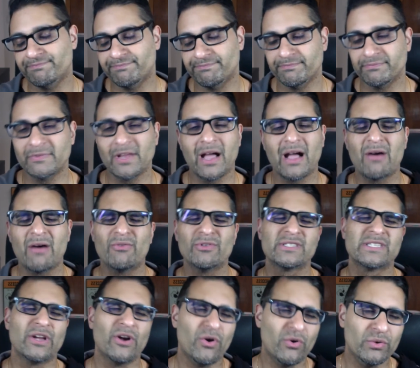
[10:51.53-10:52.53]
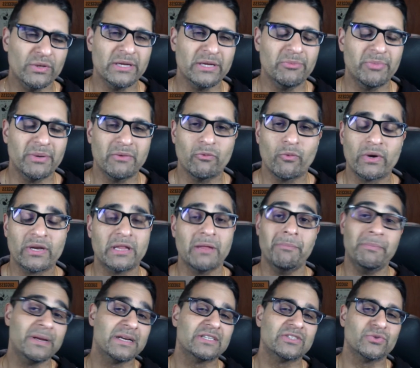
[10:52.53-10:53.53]
Not, I won't say only, but one of the
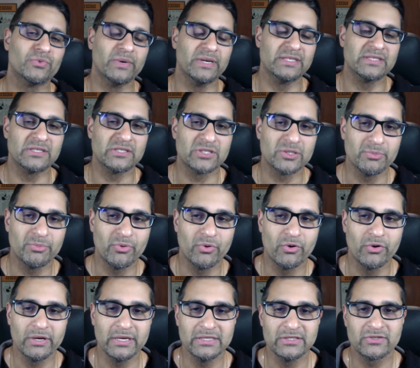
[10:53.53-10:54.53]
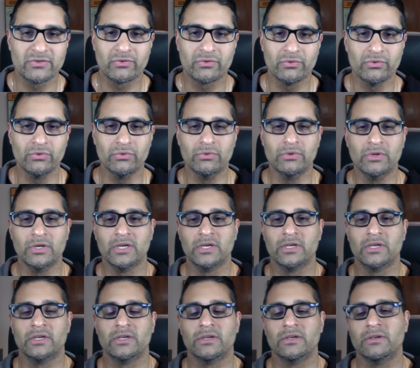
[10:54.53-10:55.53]
biggest ways to support is through,
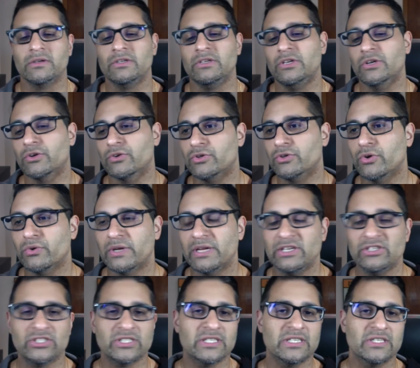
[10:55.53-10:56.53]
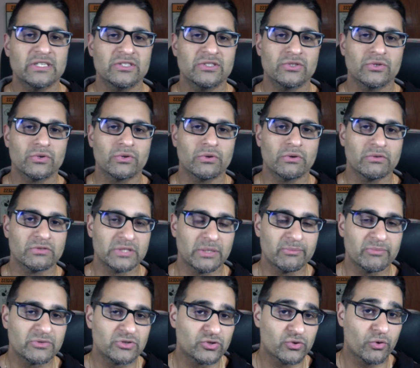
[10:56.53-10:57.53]
donations or some
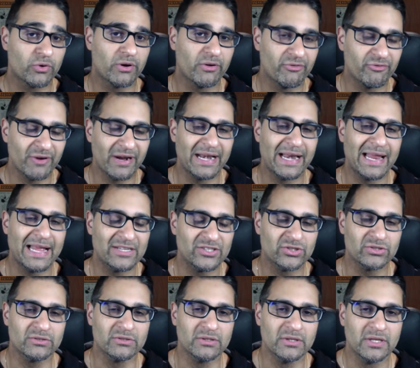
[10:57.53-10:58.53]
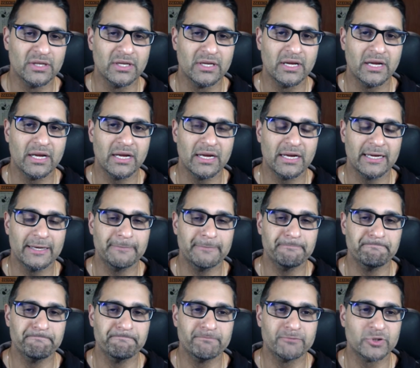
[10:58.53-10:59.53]
sort of financial
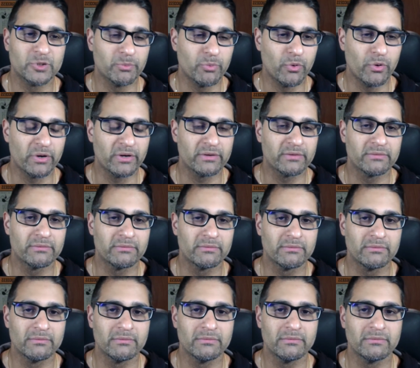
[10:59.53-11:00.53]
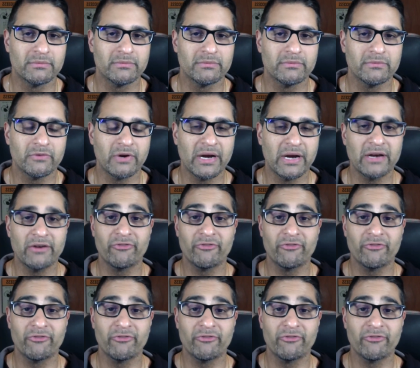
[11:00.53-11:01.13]
support, right?